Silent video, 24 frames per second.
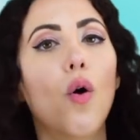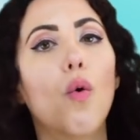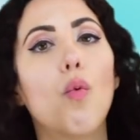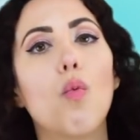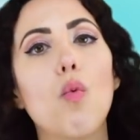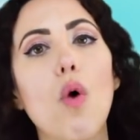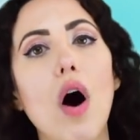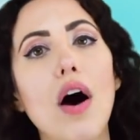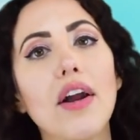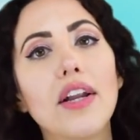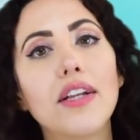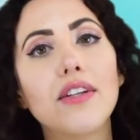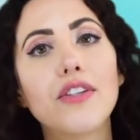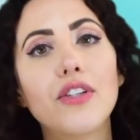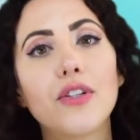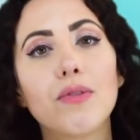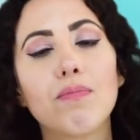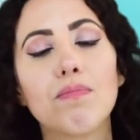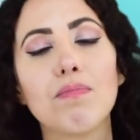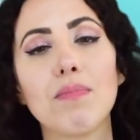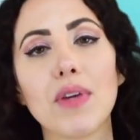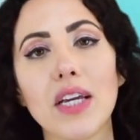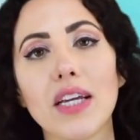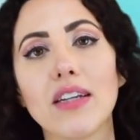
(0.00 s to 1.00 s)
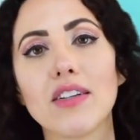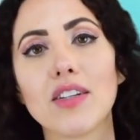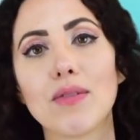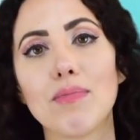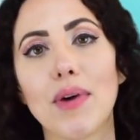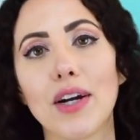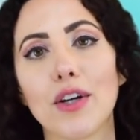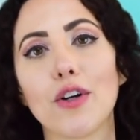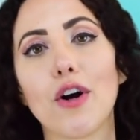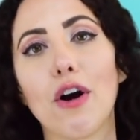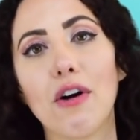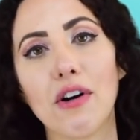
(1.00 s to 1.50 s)
wanted to meet
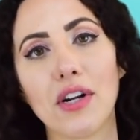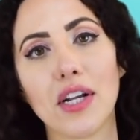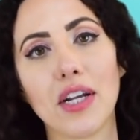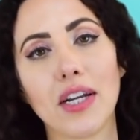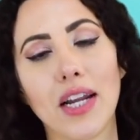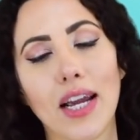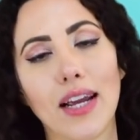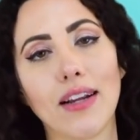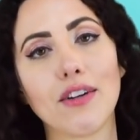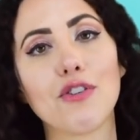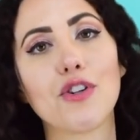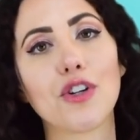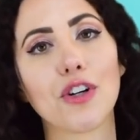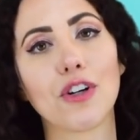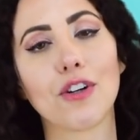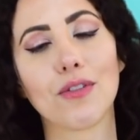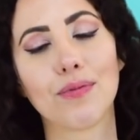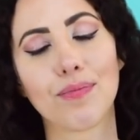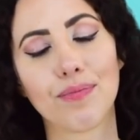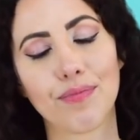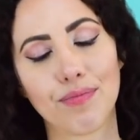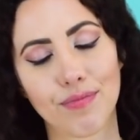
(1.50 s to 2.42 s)
my guardian angel.